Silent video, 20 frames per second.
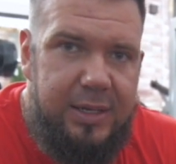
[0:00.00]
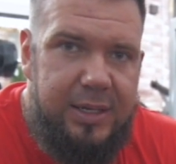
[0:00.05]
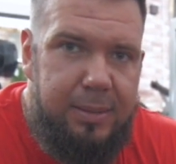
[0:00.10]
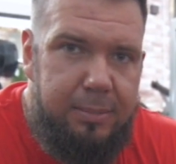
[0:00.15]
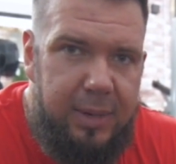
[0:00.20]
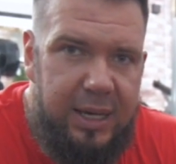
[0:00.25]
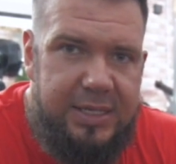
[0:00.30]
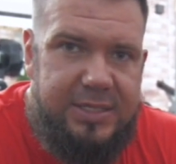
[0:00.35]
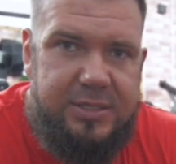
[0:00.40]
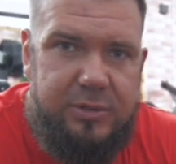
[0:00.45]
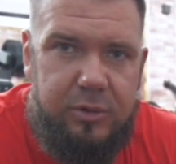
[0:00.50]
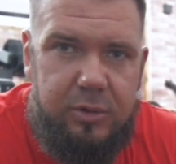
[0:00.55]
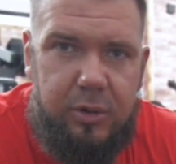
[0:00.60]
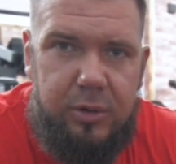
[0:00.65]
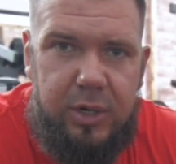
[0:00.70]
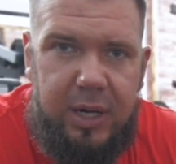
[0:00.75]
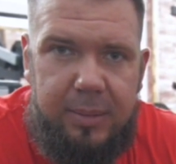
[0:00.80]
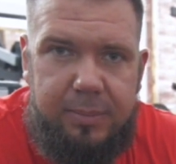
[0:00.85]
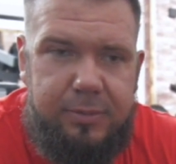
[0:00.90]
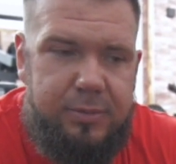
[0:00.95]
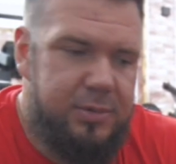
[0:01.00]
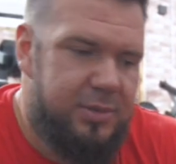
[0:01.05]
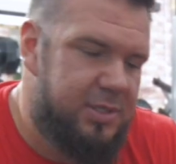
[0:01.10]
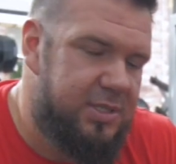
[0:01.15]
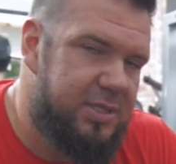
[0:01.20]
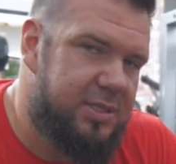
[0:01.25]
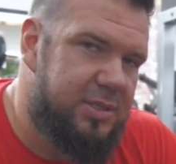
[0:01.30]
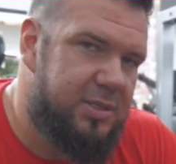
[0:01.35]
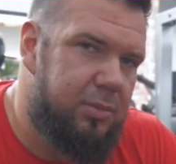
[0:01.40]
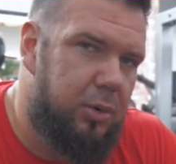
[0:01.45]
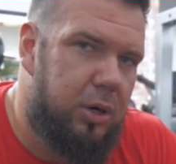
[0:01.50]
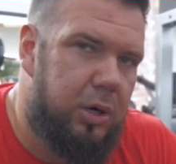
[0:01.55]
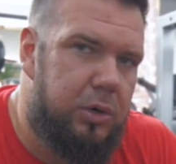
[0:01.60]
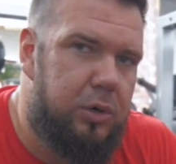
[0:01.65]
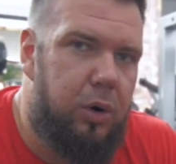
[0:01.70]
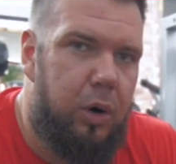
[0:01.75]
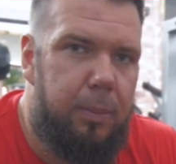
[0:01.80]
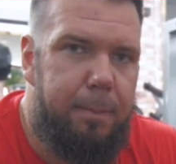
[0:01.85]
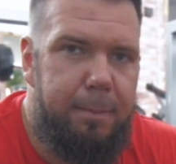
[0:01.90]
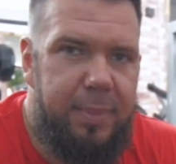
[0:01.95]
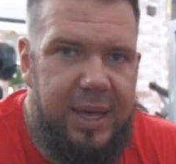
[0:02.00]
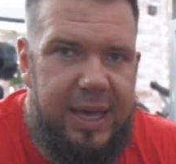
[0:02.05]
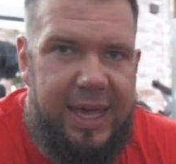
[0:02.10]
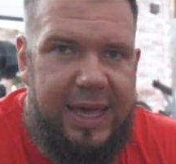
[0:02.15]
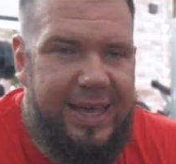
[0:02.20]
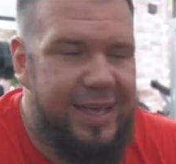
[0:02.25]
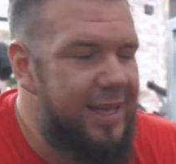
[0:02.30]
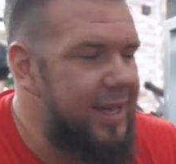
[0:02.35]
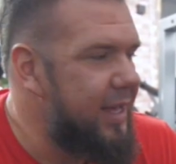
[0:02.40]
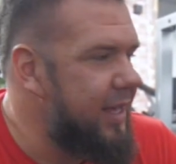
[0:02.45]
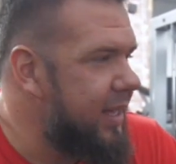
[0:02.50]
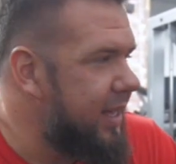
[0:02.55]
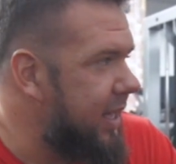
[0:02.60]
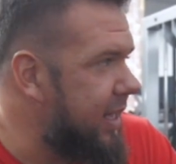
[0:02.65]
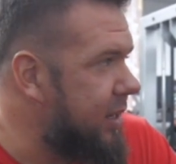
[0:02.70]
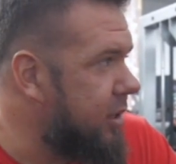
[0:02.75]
The muscle grow up small or big, and